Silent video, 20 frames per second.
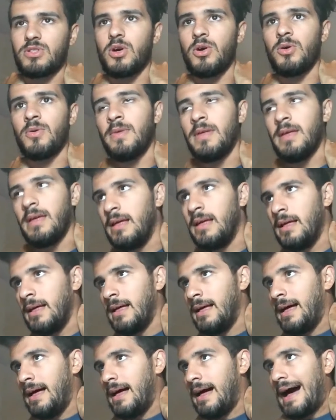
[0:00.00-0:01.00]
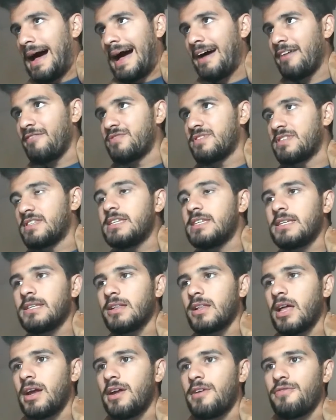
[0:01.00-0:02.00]
So I've
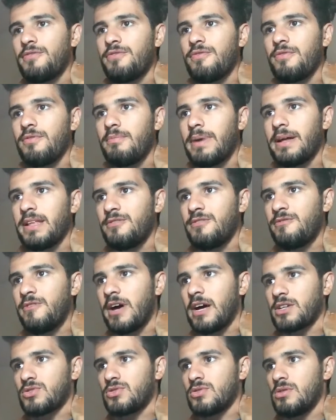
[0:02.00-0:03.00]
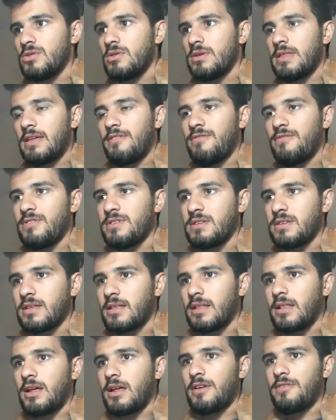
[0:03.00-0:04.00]
seen a lot of manufacturer and I've
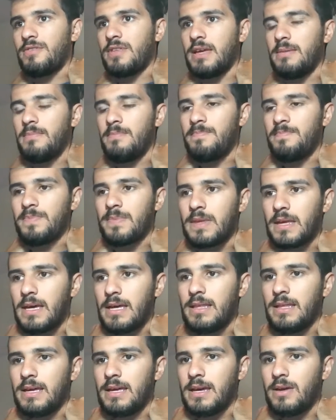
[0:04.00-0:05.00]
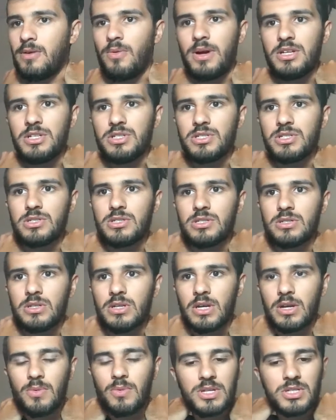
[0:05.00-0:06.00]
visited a lot of them, and it
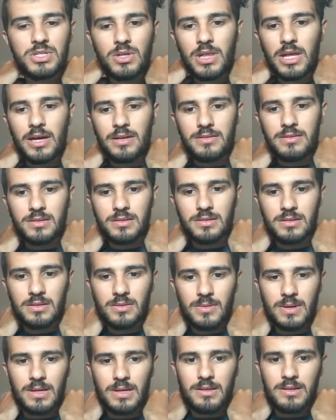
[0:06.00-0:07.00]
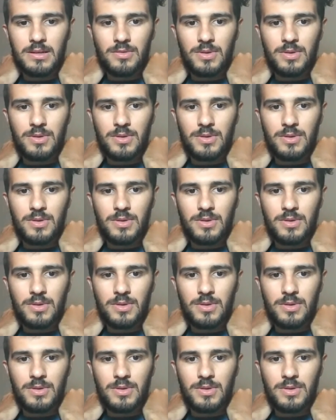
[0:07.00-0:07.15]
range a lot, right?